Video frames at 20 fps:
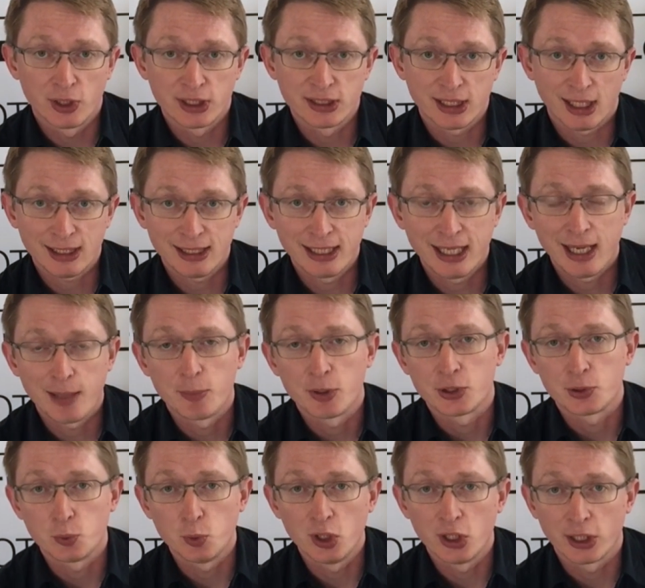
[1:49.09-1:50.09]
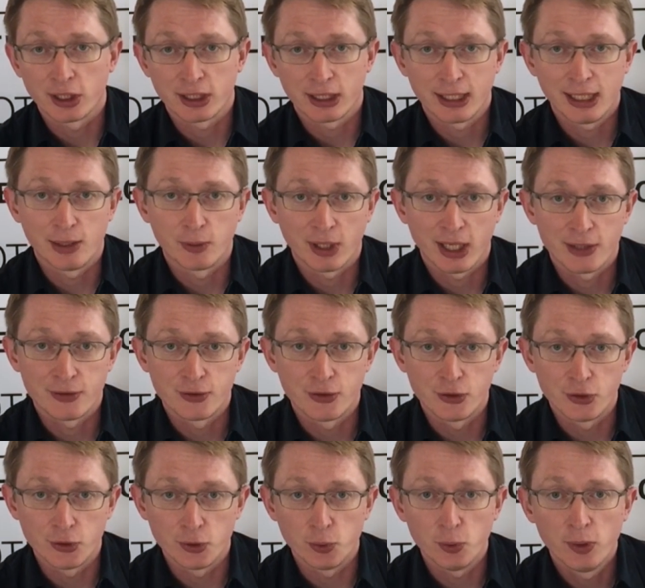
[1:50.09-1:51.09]
exactly how much work the calc had to
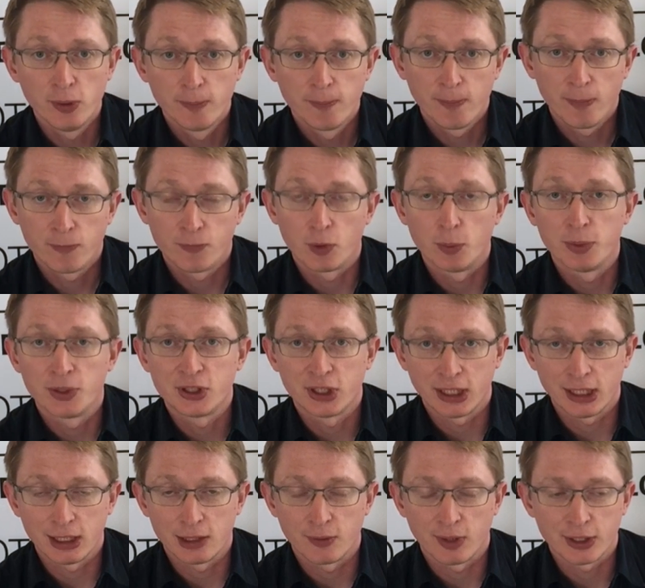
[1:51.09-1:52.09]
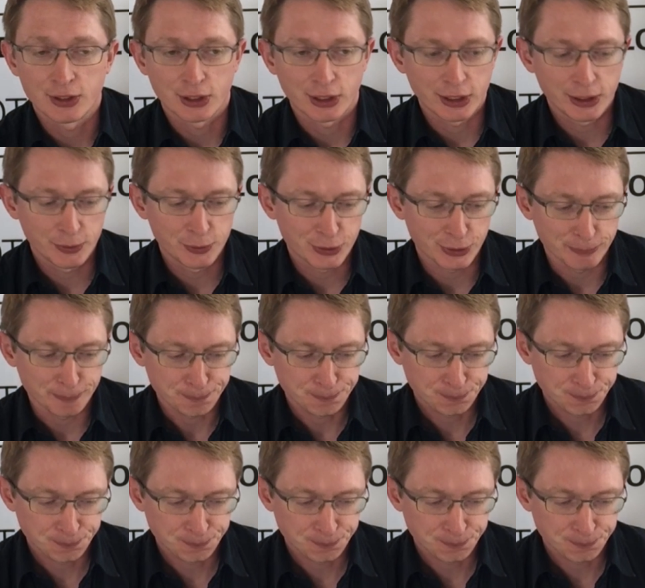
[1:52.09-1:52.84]
do for a particular execution.